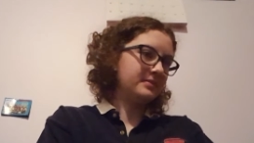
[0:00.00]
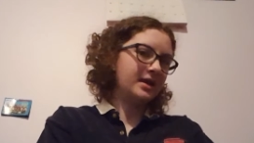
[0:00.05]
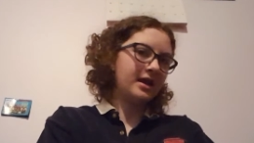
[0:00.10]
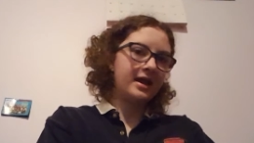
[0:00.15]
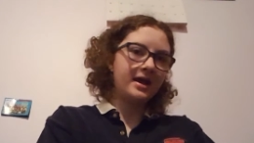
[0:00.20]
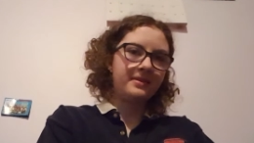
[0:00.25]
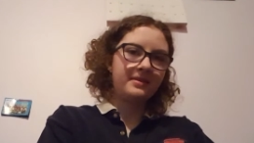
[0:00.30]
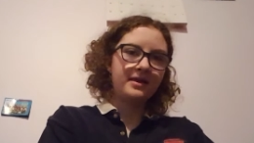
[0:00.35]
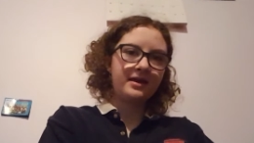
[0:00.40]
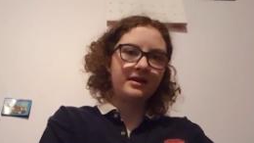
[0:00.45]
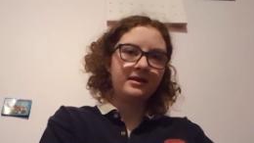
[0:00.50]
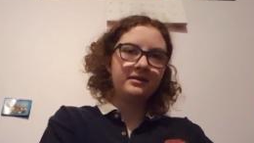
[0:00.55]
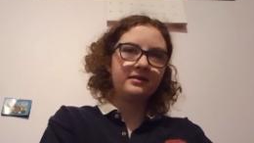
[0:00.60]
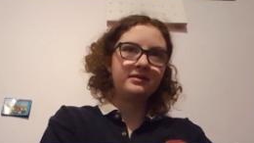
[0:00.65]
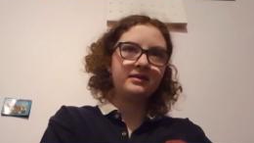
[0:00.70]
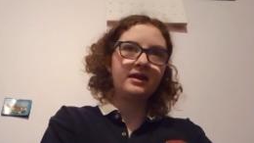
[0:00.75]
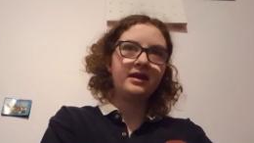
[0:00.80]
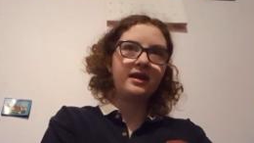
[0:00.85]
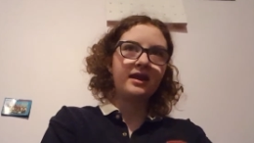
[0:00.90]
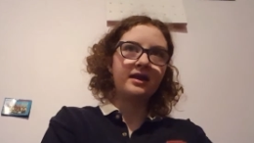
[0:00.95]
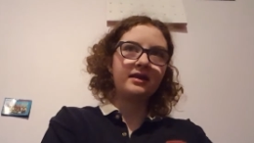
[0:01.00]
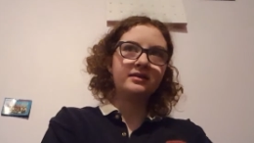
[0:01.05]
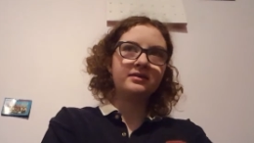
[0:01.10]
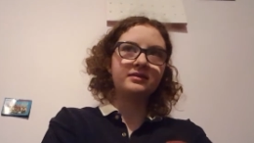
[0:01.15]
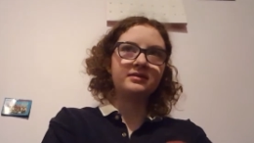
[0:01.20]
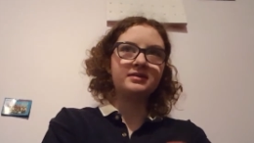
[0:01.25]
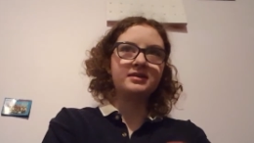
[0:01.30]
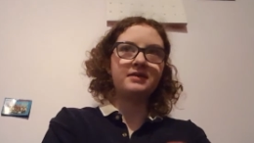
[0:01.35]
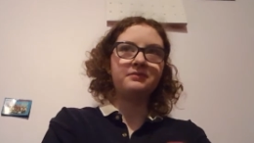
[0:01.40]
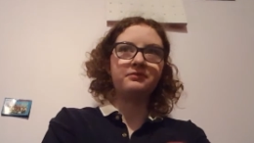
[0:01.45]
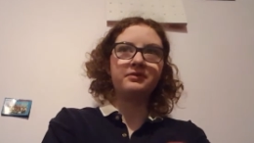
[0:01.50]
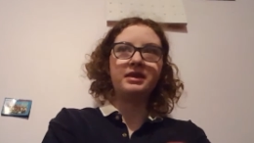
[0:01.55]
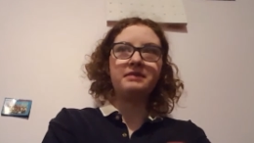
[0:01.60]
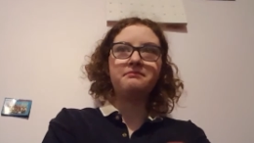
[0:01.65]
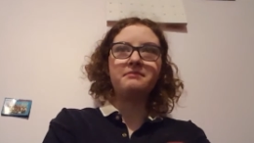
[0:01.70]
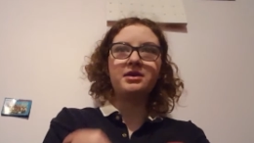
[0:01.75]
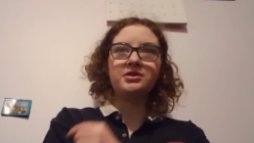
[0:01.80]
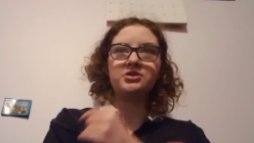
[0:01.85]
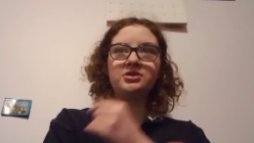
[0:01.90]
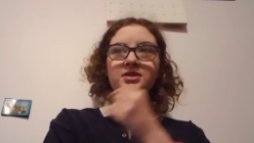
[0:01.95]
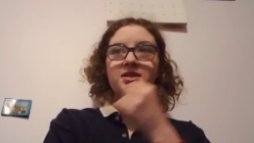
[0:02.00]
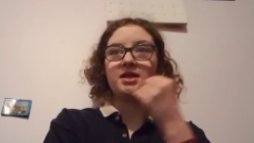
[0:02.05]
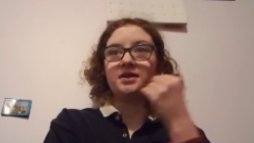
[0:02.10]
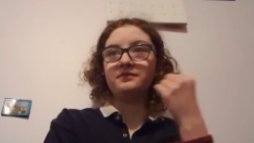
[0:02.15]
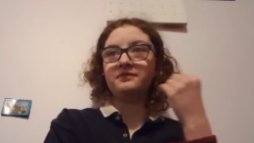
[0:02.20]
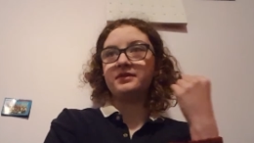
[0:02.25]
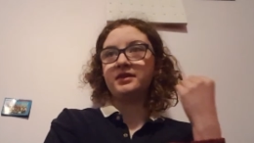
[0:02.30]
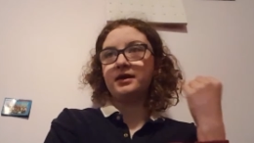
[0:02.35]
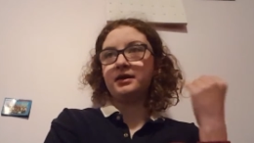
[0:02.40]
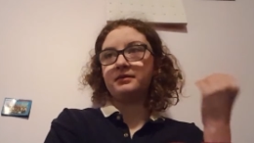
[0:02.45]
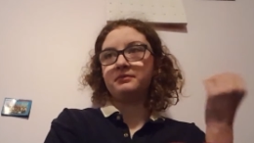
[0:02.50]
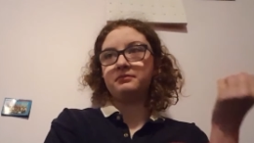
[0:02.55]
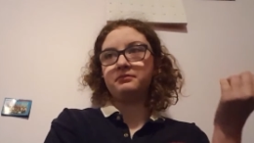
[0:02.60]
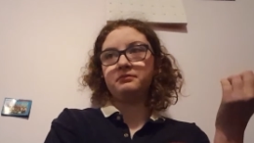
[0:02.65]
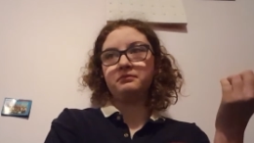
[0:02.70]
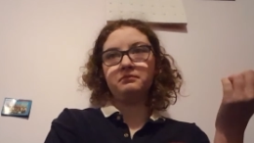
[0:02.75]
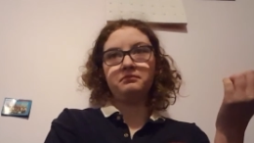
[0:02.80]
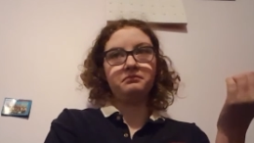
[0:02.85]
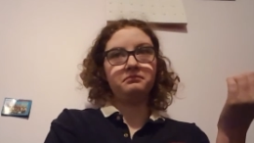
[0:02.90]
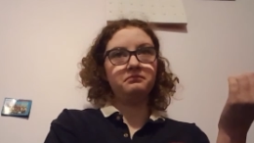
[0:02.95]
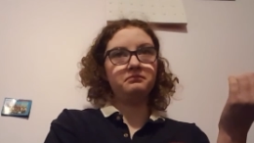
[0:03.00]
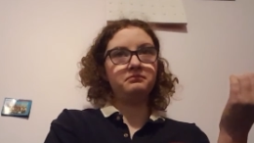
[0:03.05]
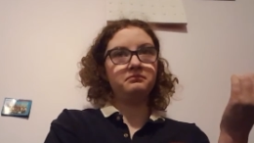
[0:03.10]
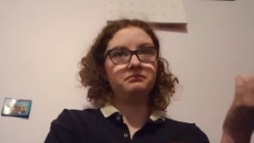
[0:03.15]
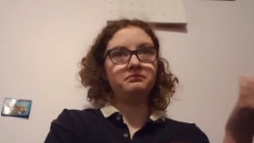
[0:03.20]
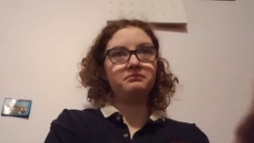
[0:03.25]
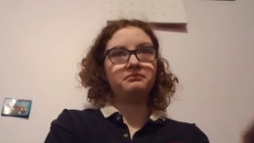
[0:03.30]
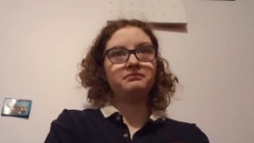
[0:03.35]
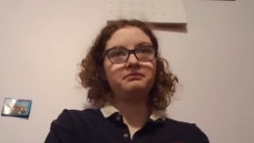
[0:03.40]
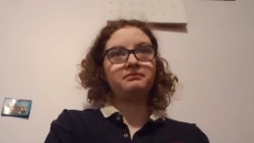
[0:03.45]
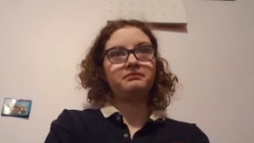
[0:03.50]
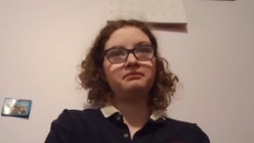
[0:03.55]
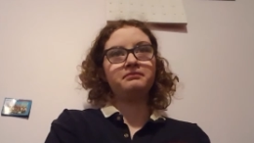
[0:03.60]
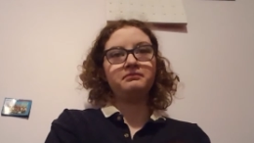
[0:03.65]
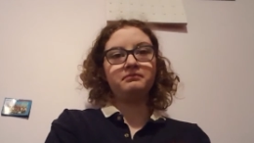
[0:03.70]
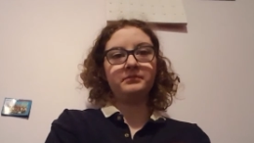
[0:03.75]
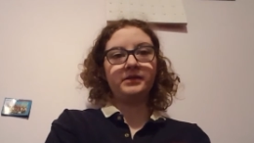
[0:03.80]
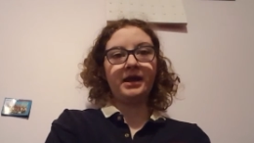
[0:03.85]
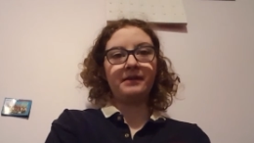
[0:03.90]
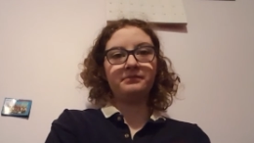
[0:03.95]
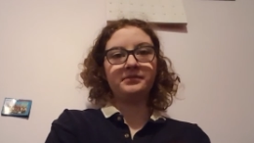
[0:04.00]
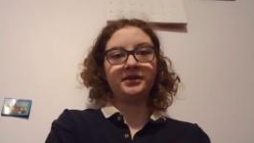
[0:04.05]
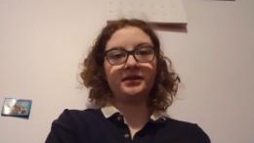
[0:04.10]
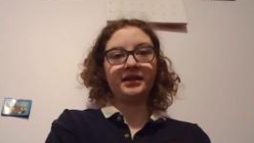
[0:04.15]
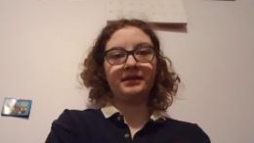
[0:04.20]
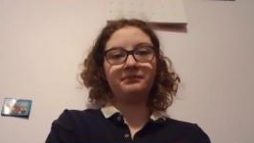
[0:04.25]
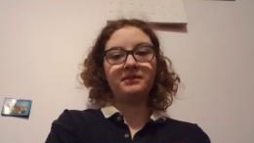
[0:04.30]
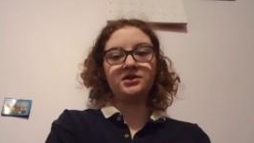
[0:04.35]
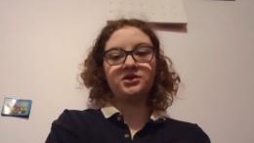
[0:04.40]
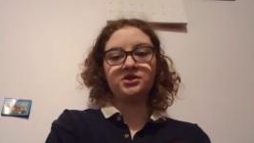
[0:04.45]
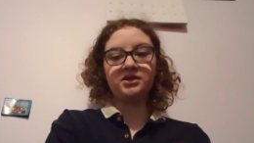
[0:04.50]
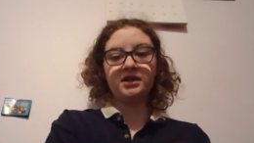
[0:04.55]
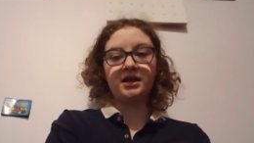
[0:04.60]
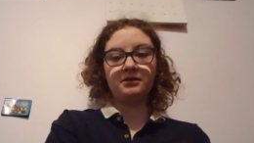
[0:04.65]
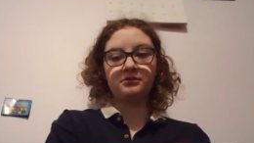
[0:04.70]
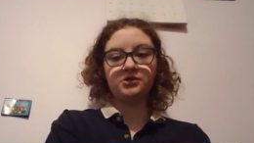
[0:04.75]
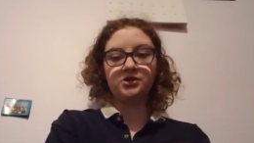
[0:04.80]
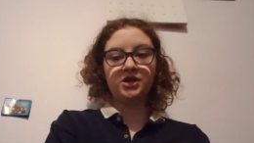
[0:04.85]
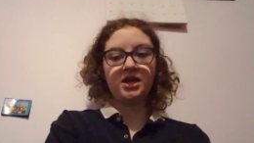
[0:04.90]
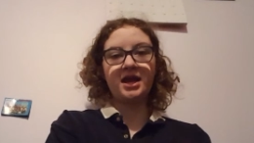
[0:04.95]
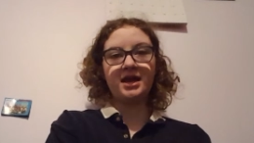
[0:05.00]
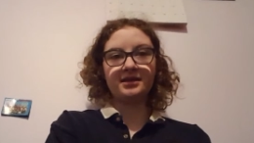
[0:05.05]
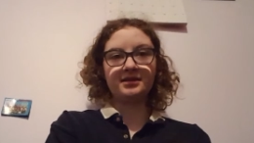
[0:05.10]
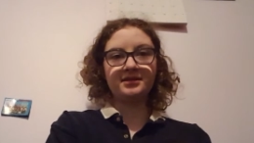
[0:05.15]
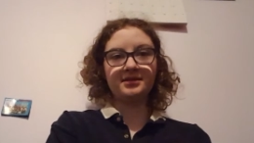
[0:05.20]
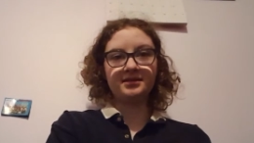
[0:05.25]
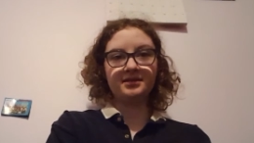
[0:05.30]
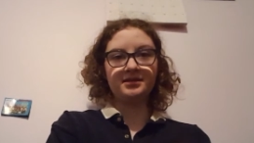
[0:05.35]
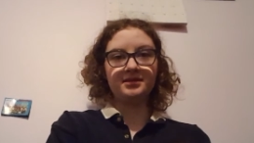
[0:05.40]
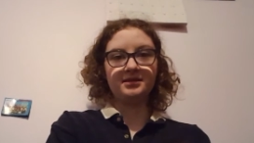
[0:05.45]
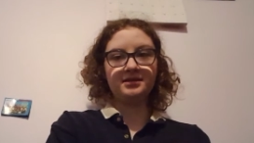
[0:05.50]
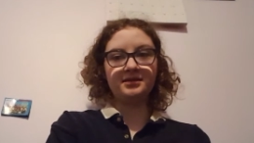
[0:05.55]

And then they get into stuff where they mention stuff that happened, like they mentioned how Chance's